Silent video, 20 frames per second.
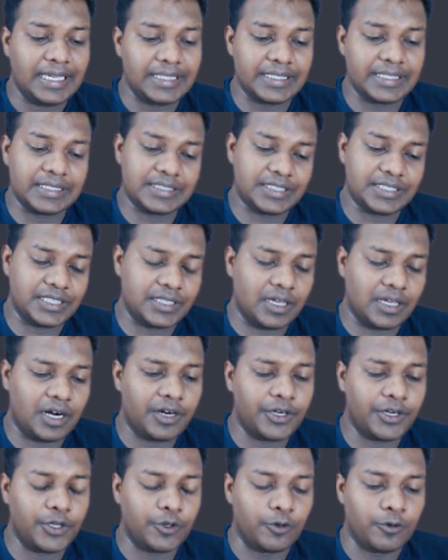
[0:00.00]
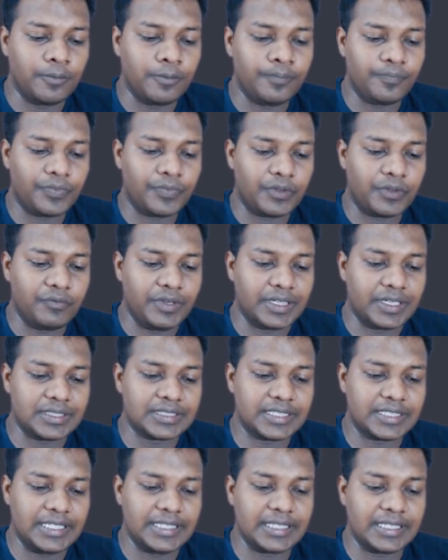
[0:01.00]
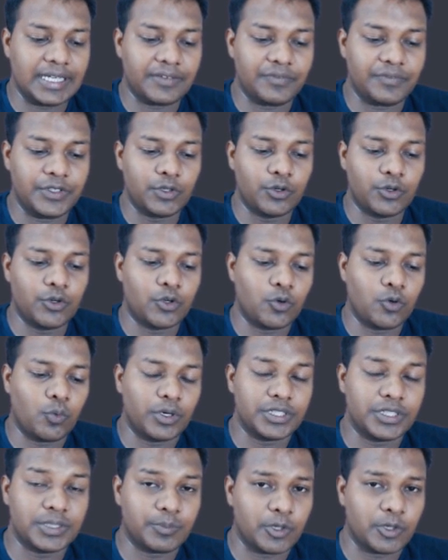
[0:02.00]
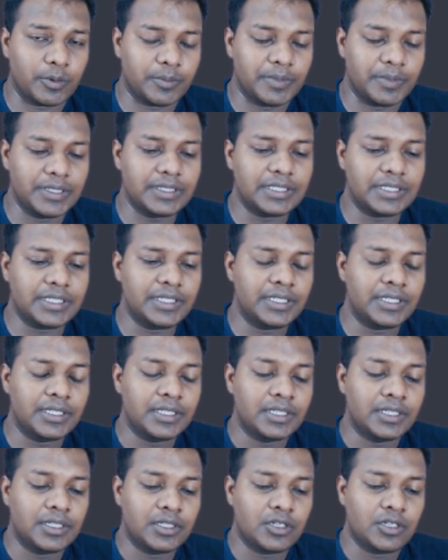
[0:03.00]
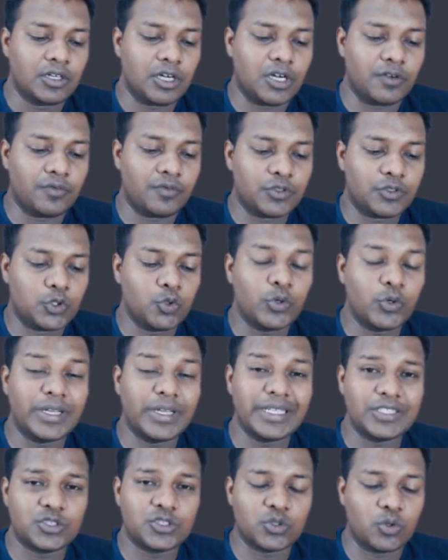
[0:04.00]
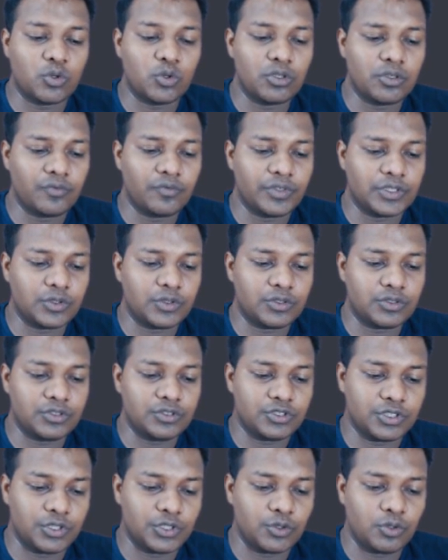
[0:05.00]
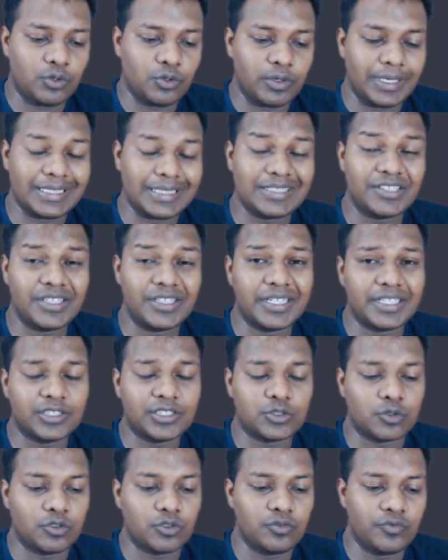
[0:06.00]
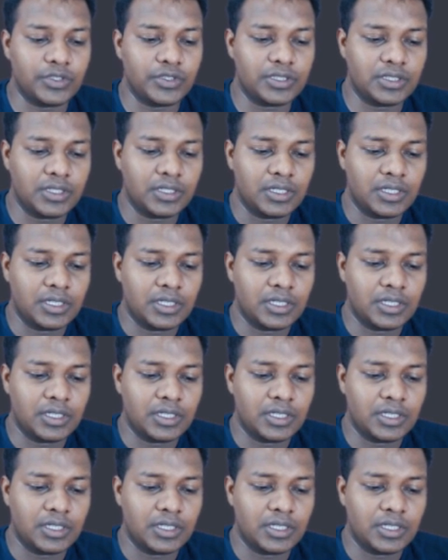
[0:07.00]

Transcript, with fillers: in this scenario, we are saying that we don't know what is the probability of two getting sold with zero and three getting sold with